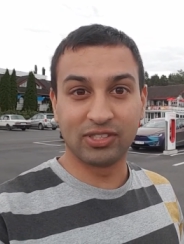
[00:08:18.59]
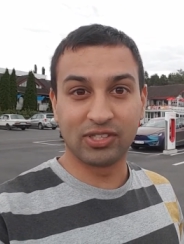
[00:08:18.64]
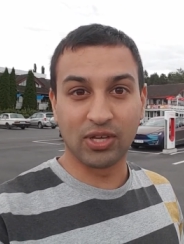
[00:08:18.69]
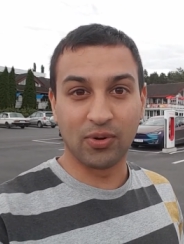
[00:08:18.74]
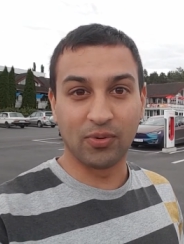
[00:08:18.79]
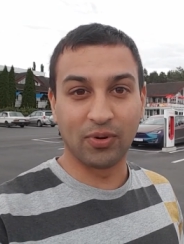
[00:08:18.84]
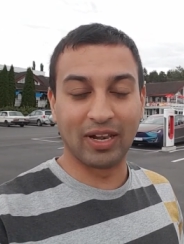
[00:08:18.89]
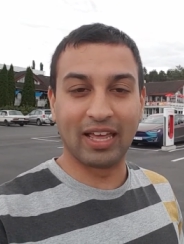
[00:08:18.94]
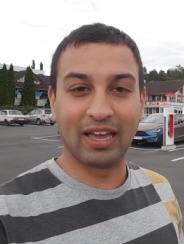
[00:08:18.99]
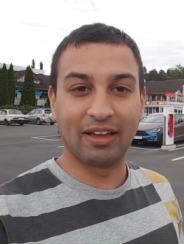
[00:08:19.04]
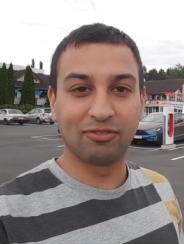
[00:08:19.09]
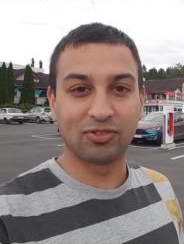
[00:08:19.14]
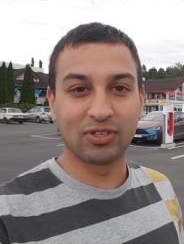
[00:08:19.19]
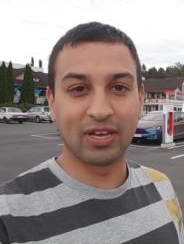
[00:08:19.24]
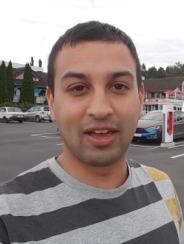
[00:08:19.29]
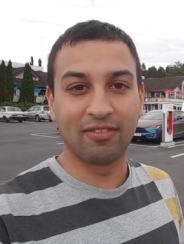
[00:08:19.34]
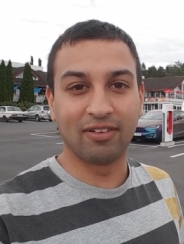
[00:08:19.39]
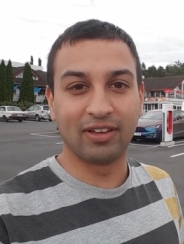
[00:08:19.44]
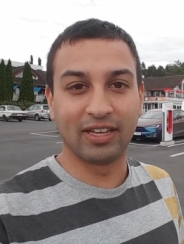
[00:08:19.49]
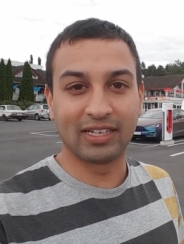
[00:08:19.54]
So we'll have to
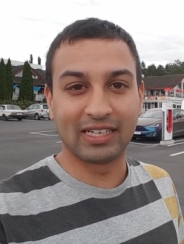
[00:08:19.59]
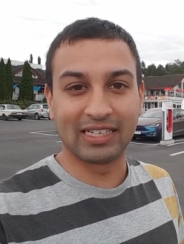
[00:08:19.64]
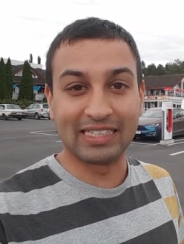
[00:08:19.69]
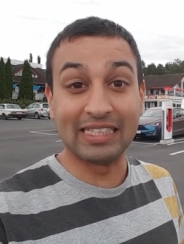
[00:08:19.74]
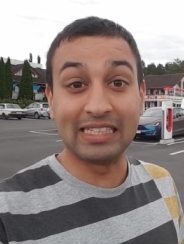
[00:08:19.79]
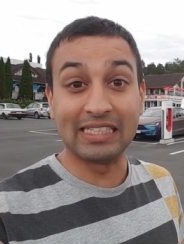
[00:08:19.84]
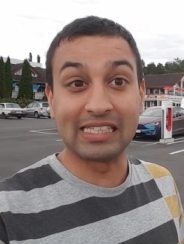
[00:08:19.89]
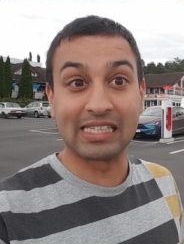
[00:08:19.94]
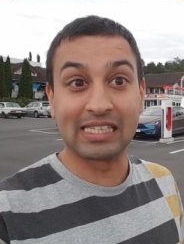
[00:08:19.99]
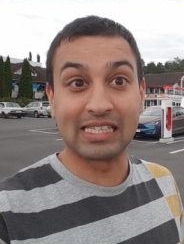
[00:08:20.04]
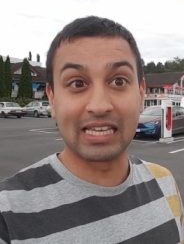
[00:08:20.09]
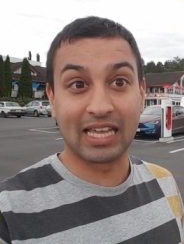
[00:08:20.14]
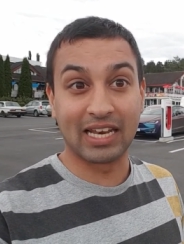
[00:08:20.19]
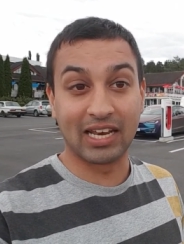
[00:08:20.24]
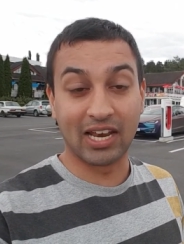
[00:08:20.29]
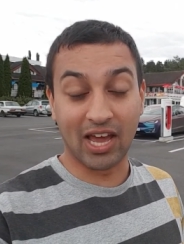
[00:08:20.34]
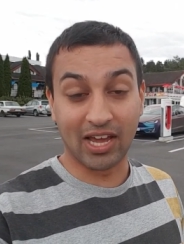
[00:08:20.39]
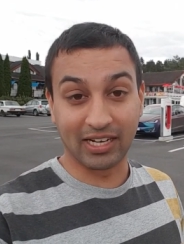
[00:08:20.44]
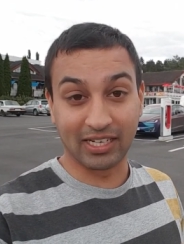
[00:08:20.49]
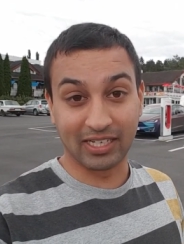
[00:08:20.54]
have at least
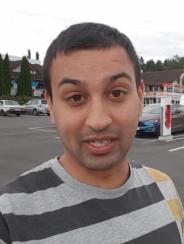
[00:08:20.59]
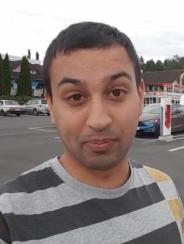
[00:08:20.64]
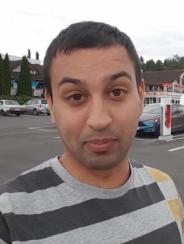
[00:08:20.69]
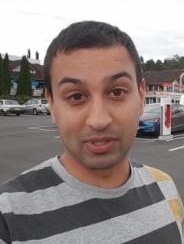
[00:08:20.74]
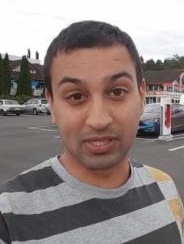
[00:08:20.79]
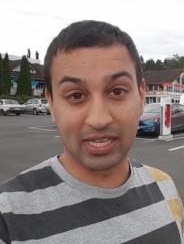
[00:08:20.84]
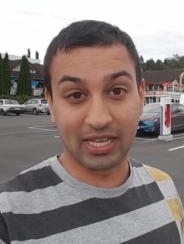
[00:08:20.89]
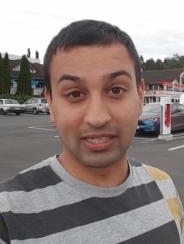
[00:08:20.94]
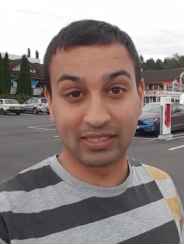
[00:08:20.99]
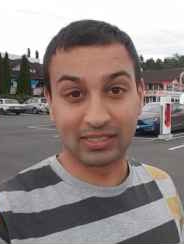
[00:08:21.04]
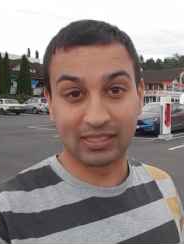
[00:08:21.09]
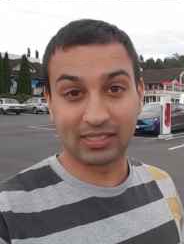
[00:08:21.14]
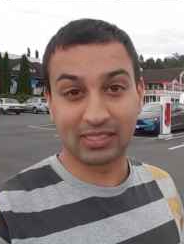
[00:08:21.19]
90%